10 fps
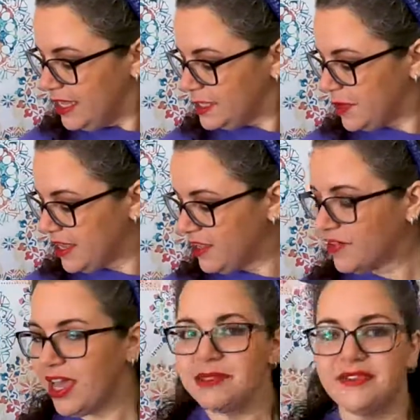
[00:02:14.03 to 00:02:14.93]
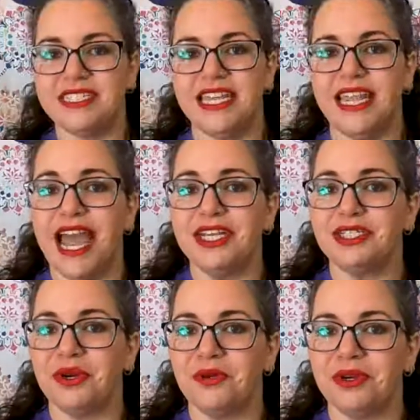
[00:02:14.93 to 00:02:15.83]
Speaking of cups of tea, I
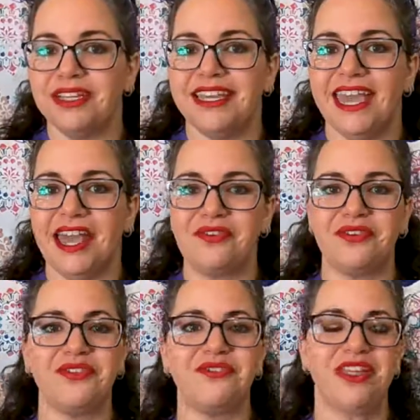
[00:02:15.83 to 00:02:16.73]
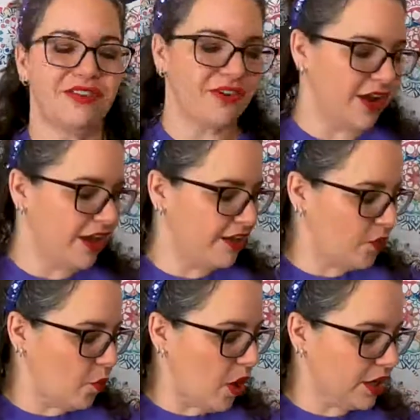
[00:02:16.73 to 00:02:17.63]
don't really care for the flavor
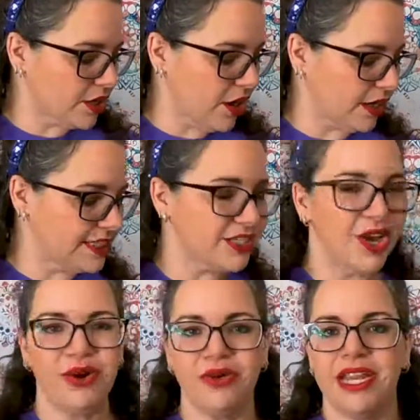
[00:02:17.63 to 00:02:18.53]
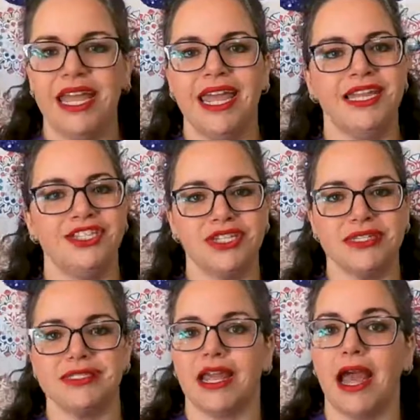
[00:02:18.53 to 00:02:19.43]
of water on its own. It's
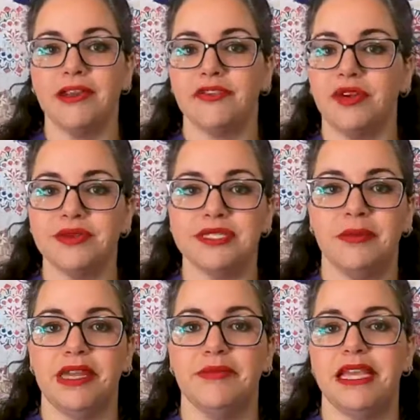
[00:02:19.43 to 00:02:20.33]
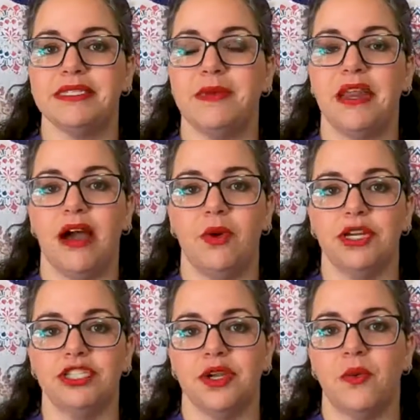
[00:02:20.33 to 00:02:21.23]
just kind of gross to me and makes me not
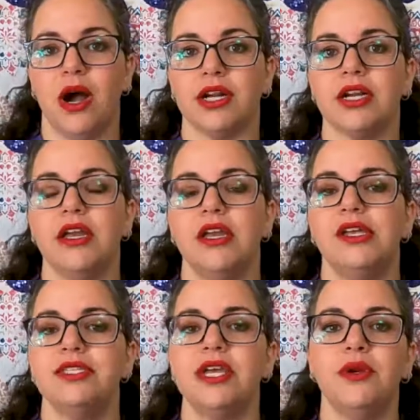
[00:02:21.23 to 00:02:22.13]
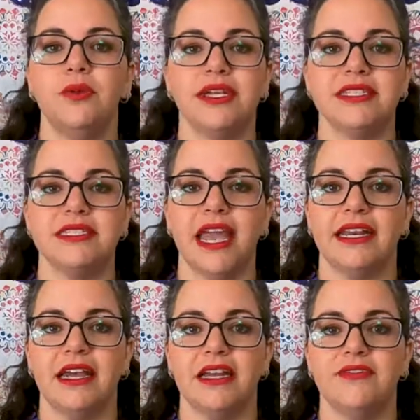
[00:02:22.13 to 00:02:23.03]
want to drink water. So when we're
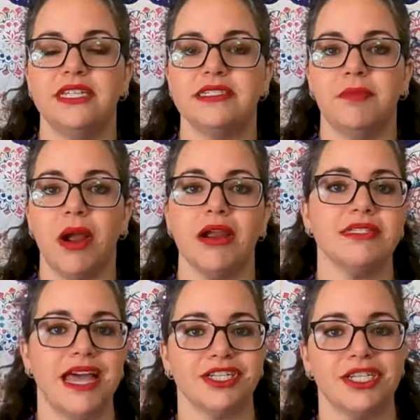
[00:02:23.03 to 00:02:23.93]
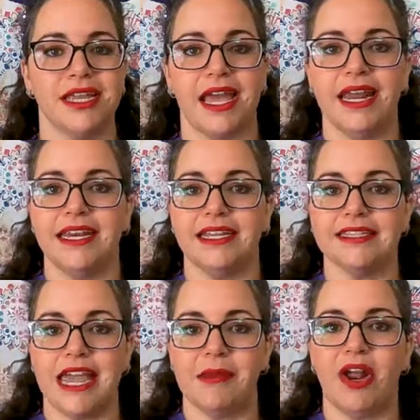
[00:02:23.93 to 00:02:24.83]
inside of Disney parks, actually at any
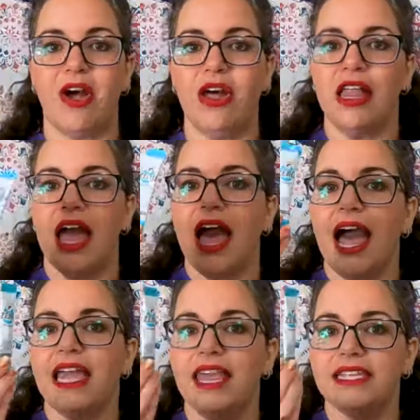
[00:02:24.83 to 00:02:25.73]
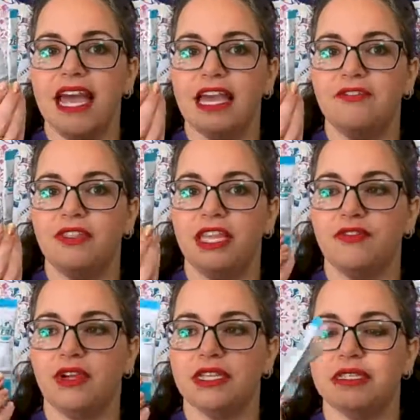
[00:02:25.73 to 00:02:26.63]
time at all, I like to add
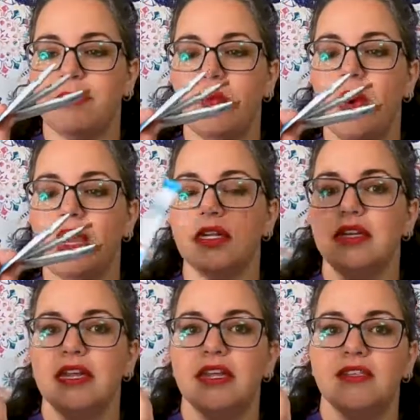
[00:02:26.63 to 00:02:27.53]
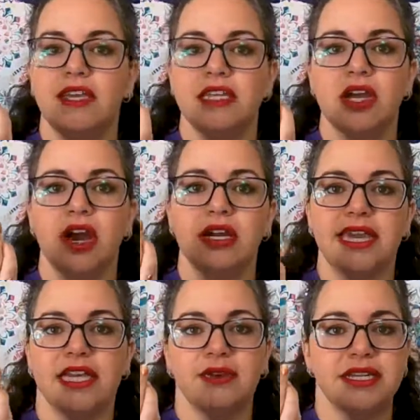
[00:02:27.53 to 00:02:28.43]
flavorings to my water. These are
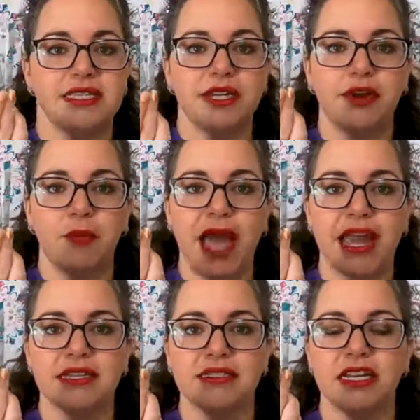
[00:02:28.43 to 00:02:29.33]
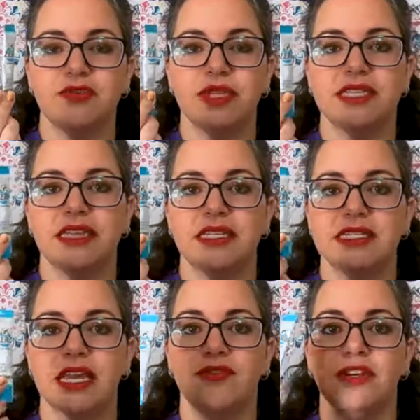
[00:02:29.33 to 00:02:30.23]
Gatorade Zero packets that I've recently
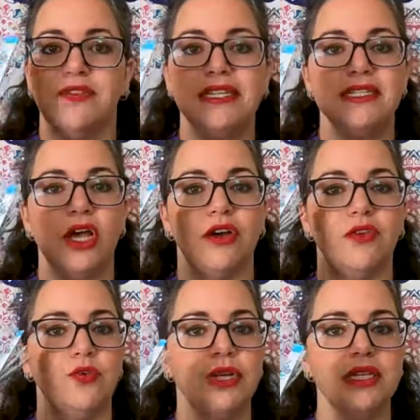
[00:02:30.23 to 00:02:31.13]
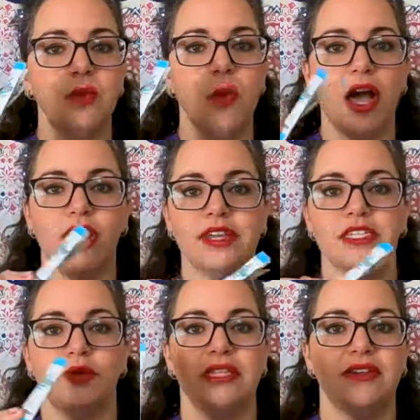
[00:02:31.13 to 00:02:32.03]
discovered. They dissolve really well. They
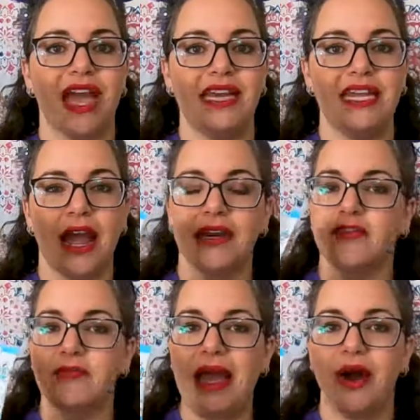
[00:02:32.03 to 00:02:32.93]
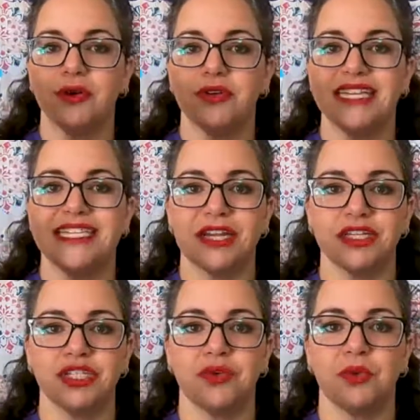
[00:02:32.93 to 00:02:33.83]
don't leave any kind of powdery
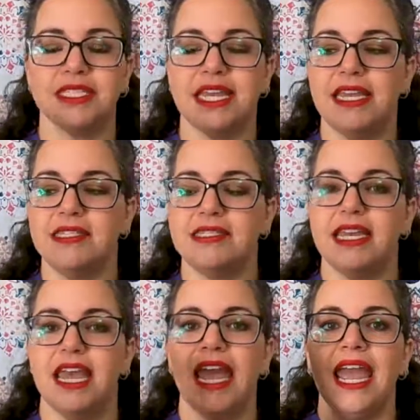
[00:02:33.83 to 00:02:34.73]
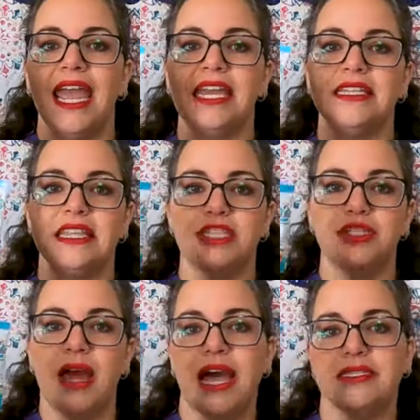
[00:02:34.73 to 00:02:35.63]
texture or taste, and they
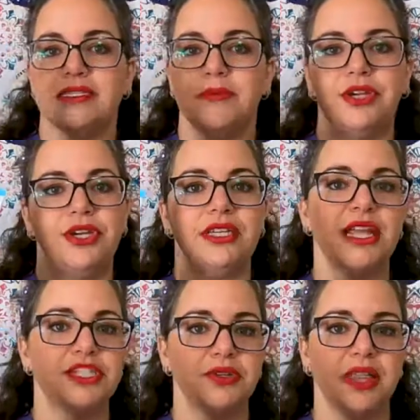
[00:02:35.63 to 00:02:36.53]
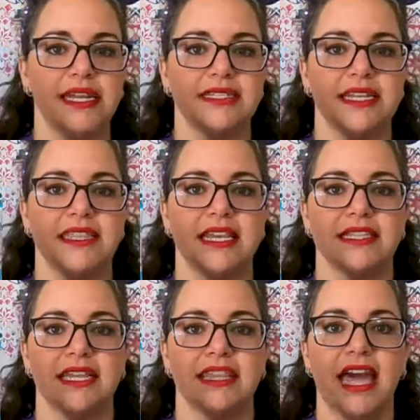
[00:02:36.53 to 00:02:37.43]
do add some good electrolytes and
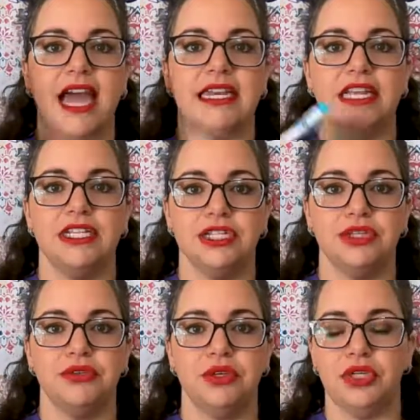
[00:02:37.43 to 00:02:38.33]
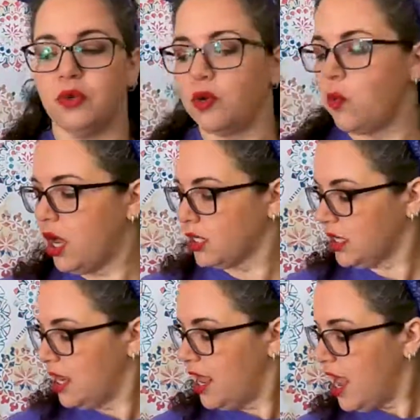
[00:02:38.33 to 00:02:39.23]
things like that into your
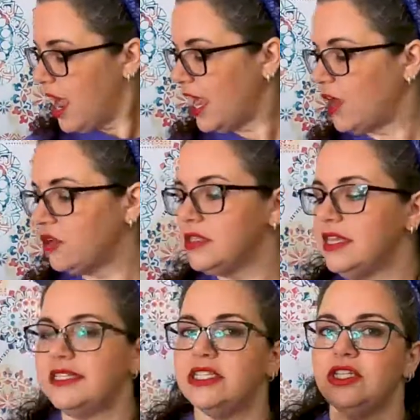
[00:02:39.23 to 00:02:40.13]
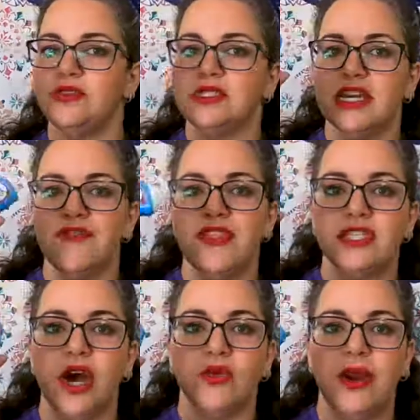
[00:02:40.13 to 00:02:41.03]
water. I also like to use stuff
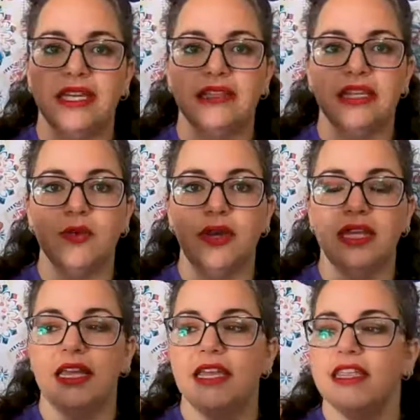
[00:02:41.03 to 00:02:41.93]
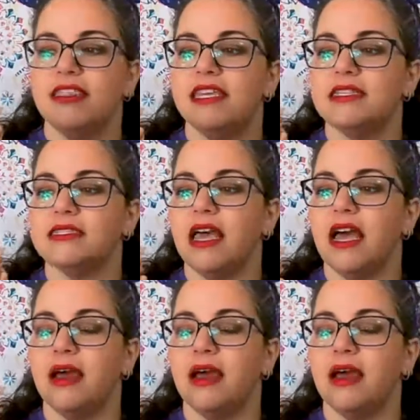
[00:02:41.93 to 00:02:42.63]
that's already liquid. This